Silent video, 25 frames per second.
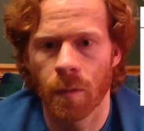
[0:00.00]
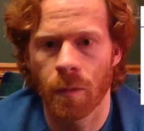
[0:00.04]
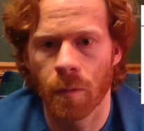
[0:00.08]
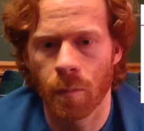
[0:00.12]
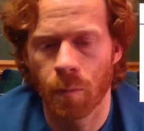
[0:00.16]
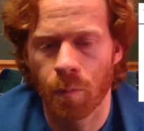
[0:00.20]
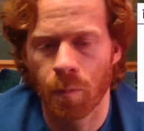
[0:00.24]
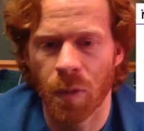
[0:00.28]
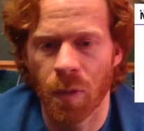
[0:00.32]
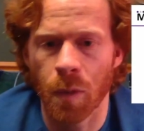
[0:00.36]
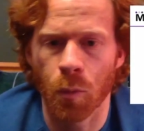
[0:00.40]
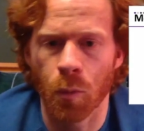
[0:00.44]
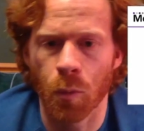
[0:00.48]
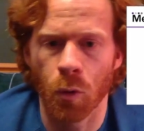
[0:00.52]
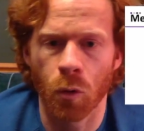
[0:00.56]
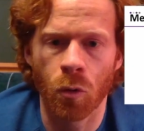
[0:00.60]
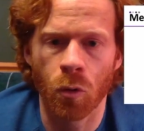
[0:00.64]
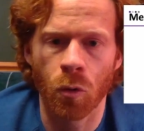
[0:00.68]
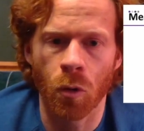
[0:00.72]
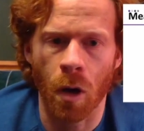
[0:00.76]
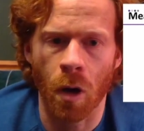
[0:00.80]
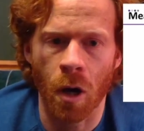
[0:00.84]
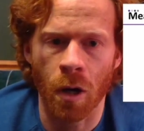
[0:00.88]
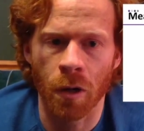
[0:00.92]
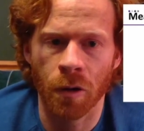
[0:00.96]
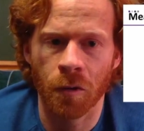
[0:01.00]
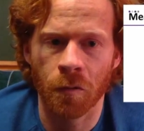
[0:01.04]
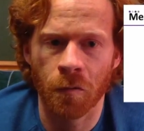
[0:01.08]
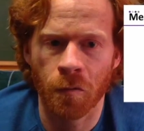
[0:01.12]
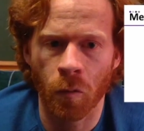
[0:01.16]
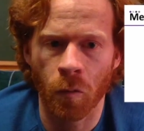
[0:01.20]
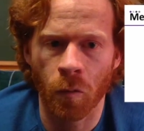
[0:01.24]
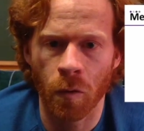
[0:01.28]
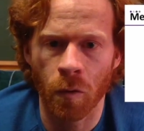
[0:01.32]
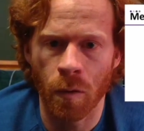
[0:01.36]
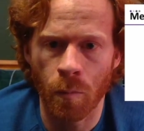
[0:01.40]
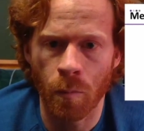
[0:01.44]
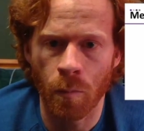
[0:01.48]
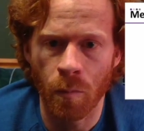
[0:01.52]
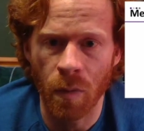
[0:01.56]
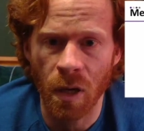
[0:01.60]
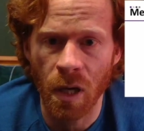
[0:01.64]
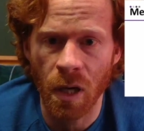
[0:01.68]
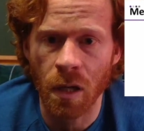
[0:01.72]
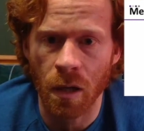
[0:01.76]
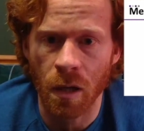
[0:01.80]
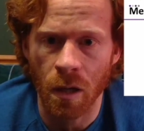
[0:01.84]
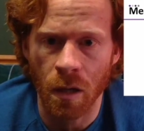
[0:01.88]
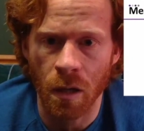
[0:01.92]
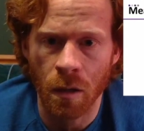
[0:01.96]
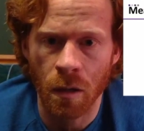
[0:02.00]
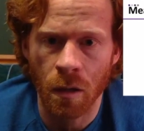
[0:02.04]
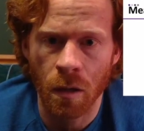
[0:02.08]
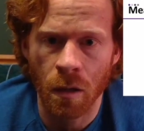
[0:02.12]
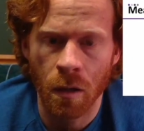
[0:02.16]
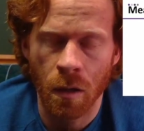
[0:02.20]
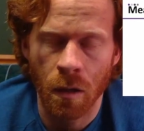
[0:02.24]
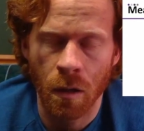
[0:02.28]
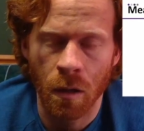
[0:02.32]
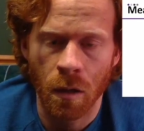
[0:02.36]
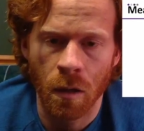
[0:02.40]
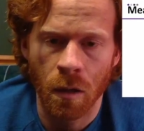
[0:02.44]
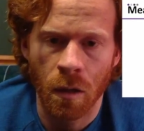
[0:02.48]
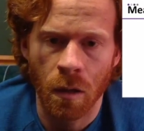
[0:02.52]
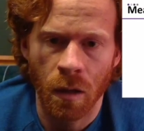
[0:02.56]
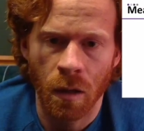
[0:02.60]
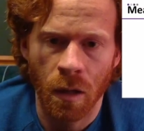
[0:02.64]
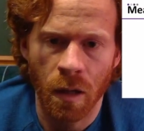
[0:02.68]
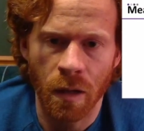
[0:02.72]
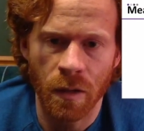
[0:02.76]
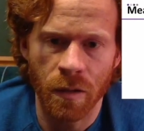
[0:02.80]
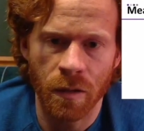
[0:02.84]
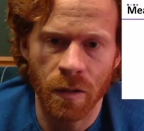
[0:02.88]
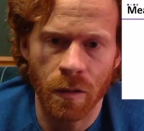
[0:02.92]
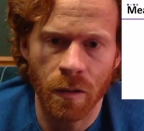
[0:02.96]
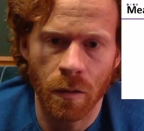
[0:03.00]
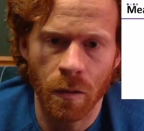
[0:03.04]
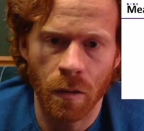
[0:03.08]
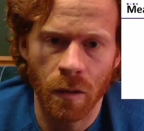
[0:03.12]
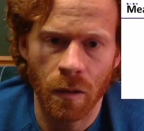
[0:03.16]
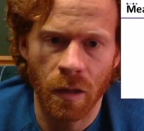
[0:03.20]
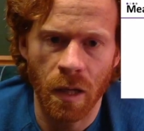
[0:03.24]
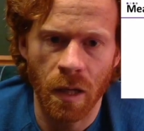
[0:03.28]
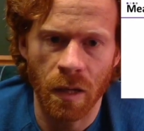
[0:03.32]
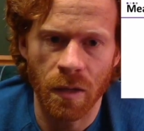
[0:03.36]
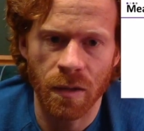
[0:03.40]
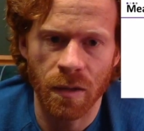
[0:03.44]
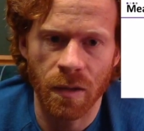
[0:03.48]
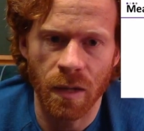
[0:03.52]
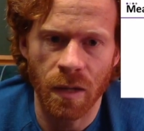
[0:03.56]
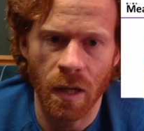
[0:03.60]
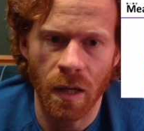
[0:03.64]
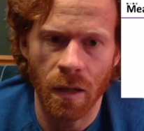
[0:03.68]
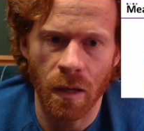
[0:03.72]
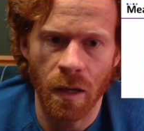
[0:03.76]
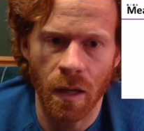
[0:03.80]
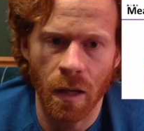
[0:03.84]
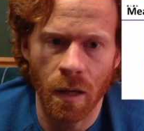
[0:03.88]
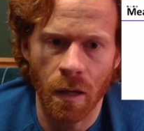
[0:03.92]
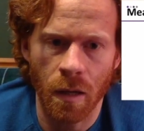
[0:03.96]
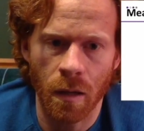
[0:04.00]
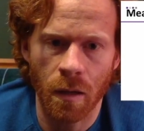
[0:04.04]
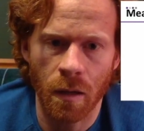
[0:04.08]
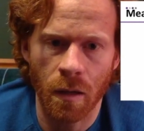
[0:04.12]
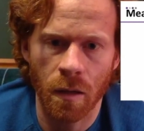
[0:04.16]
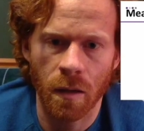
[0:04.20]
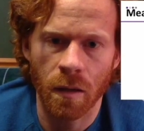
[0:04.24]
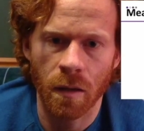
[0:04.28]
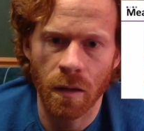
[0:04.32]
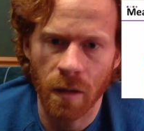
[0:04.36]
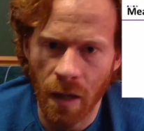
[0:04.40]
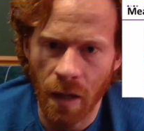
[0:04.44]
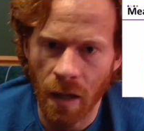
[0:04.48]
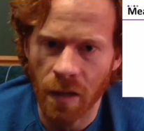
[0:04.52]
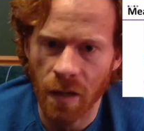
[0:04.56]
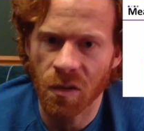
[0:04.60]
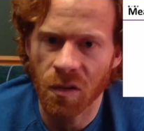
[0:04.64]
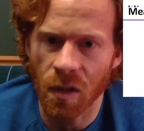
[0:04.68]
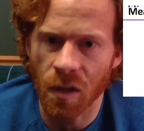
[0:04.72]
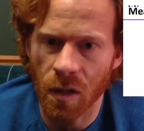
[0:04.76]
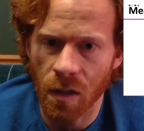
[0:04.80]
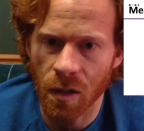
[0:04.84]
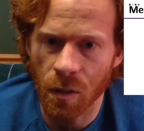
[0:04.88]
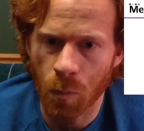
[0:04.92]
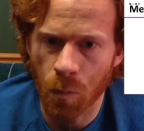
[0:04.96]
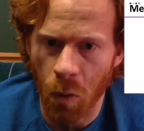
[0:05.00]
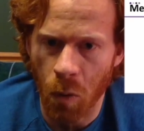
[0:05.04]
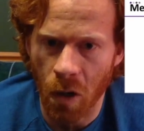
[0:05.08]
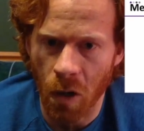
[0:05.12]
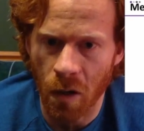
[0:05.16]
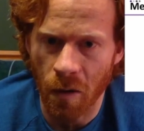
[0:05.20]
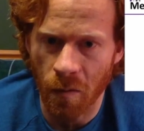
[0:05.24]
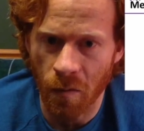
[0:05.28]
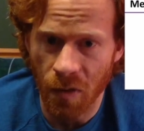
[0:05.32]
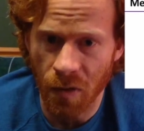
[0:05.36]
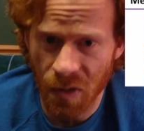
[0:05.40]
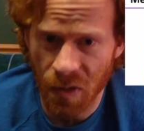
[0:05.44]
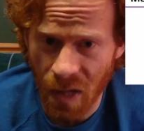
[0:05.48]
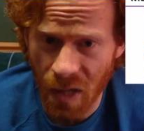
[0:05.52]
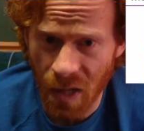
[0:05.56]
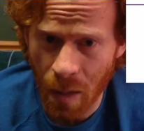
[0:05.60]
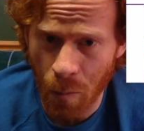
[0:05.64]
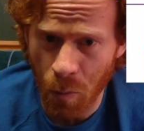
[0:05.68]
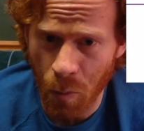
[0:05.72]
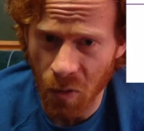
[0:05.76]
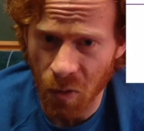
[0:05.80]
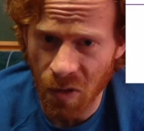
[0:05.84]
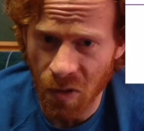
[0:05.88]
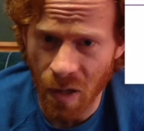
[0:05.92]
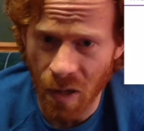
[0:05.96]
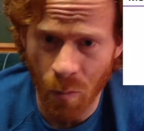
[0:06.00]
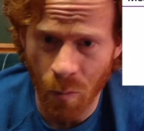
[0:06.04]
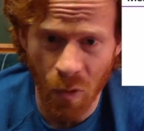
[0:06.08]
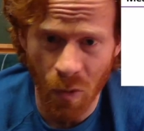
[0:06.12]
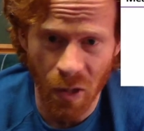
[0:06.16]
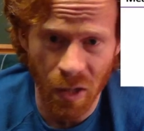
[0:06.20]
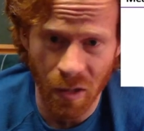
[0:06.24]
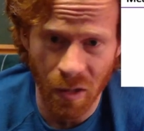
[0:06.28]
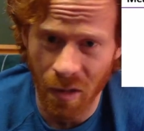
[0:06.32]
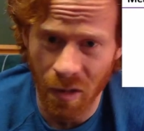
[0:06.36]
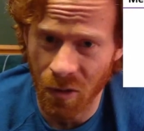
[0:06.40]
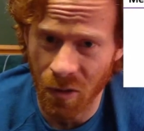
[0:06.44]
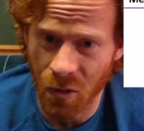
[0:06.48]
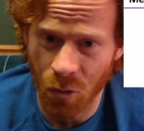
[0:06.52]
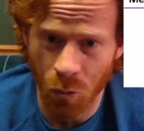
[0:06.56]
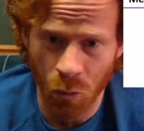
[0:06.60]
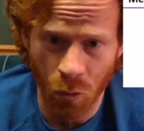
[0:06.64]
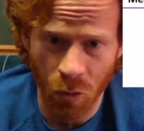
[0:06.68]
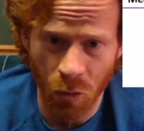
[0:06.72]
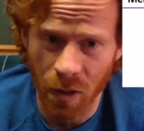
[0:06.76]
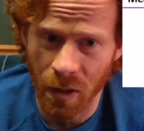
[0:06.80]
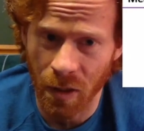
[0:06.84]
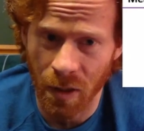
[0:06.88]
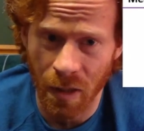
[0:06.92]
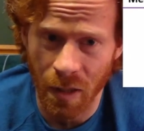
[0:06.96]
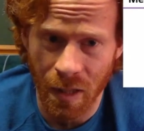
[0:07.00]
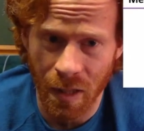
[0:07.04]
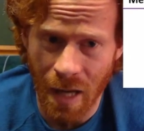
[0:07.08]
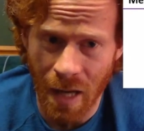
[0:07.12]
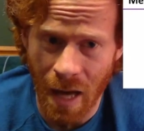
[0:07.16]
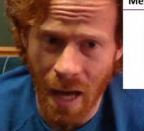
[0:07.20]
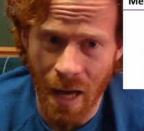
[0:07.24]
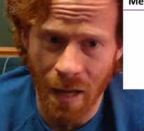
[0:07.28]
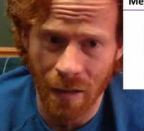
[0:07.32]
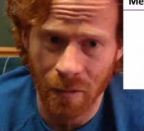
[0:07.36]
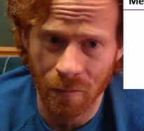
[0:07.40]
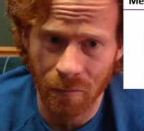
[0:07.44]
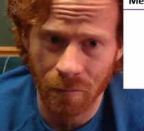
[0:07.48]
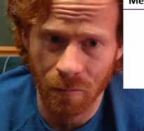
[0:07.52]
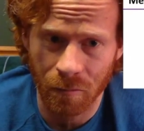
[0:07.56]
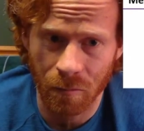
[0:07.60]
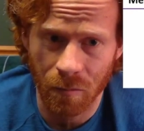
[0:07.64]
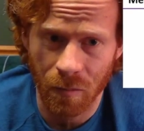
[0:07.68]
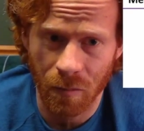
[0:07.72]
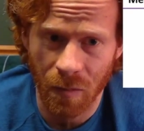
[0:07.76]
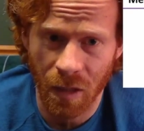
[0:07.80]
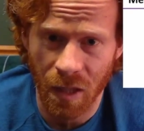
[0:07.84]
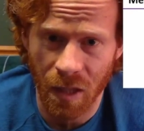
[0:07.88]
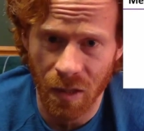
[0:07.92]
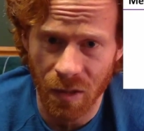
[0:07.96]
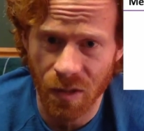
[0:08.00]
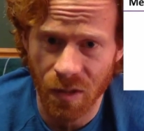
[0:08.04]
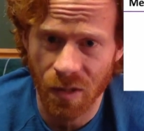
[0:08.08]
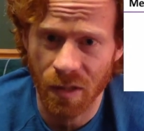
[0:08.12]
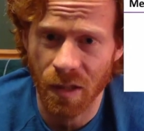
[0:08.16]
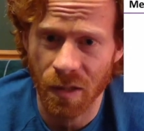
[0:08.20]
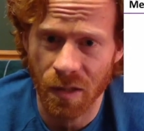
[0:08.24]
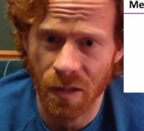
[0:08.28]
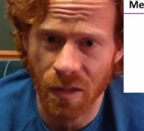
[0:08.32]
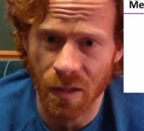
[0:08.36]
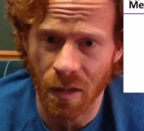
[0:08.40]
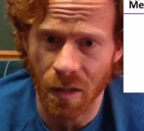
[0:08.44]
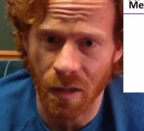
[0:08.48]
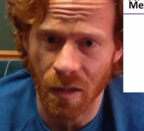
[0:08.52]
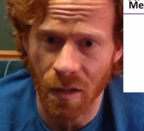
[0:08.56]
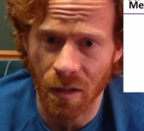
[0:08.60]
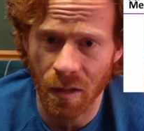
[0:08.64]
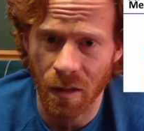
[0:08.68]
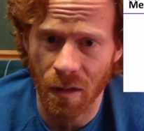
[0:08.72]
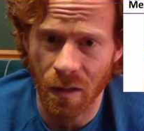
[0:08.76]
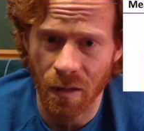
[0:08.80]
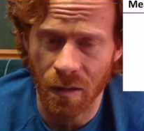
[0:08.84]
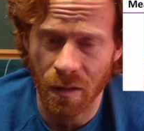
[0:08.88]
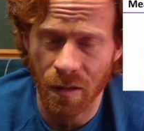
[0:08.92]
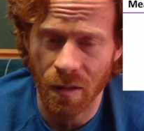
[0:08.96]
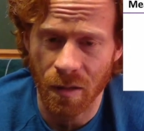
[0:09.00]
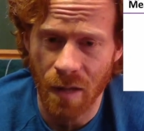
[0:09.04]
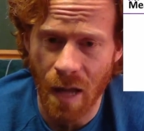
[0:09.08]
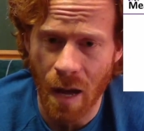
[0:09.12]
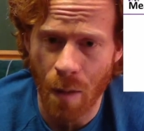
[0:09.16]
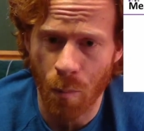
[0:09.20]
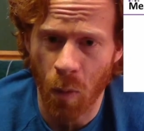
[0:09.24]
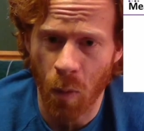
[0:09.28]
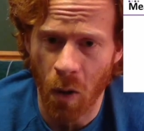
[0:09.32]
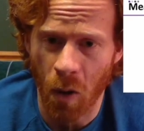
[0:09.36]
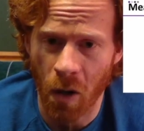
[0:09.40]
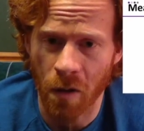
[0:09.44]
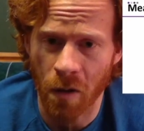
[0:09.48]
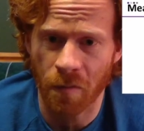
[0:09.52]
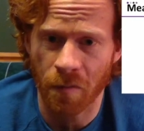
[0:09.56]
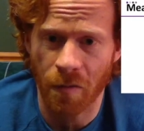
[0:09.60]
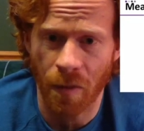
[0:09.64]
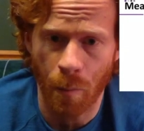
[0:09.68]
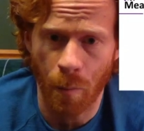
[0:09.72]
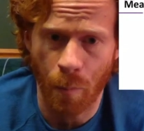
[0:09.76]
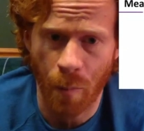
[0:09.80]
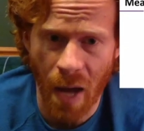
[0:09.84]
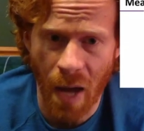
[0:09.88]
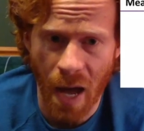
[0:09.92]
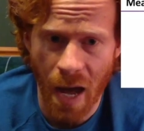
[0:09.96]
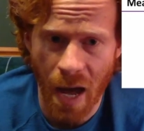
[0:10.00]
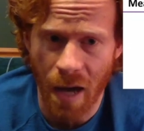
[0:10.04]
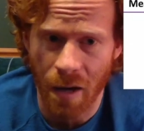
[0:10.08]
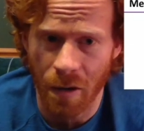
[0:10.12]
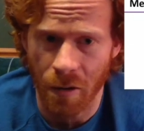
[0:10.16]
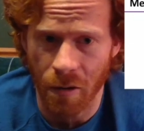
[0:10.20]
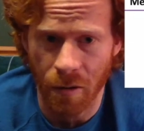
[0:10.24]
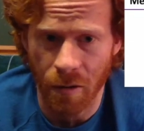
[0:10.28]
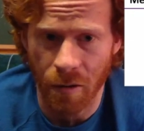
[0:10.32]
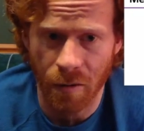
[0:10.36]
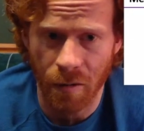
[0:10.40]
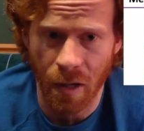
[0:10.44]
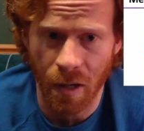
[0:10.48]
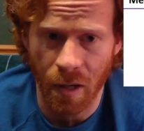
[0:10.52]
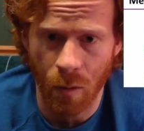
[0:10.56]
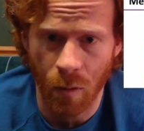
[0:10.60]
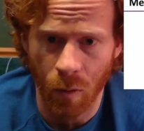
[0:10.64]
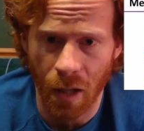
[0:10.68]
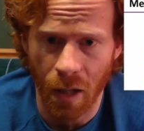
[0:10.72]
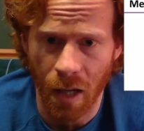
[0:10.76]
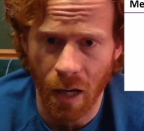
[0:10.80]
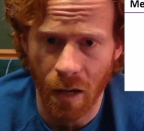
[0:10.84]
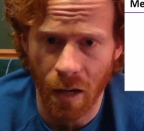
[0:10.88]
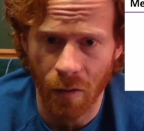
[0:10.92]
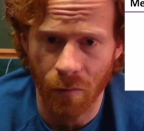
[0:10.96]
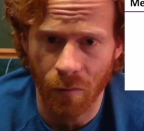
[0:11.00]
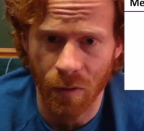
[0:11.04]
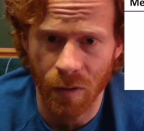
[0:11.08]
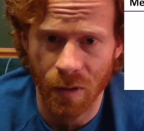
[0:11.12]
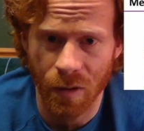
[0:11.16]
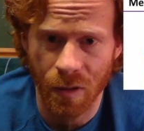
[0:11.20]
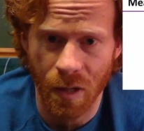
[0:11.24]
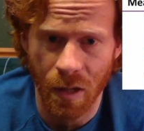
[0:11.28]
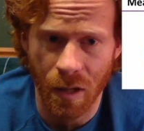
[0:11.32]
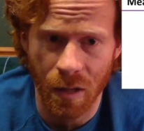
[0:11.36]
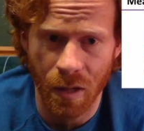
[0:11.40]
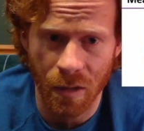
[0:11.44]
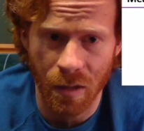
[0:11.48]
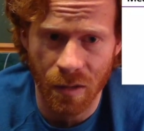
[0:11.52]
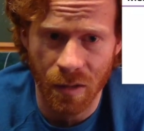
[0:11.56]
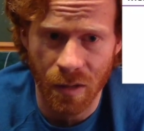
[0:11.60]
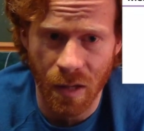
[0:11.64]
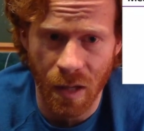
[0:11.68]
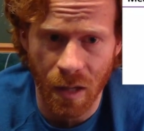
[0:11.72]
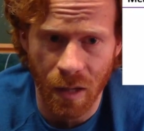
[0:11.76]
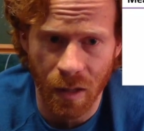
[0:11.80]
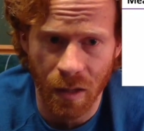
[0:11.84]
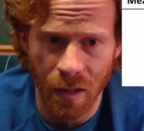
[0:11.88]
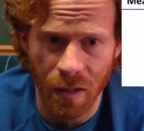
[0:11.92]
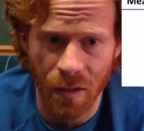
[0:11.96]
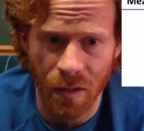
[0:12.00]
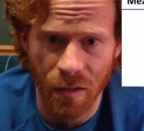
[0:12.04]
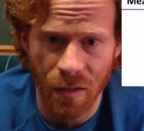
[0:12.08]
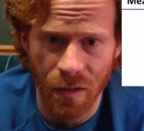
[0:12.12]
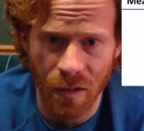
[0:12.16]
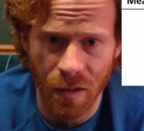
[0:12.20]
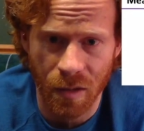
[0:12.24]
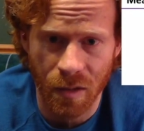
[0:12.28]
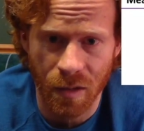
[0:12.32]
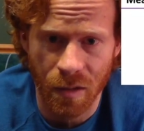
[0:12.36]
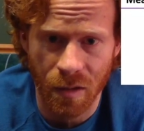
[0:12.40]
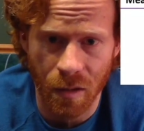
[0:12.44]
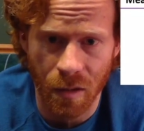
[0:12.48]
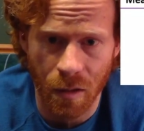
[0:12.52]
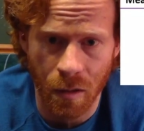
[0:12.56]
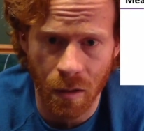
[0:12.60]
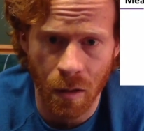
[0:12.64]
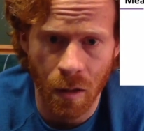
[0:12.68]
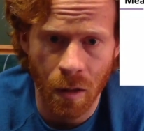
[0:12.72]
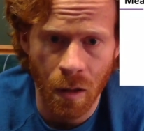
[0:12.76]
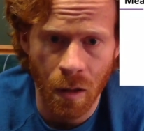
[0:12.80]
people who argue for the median can say that yes, it is part of the sample set, but it's really not consistent. It's not part of the pattern that we have. It's not a consistent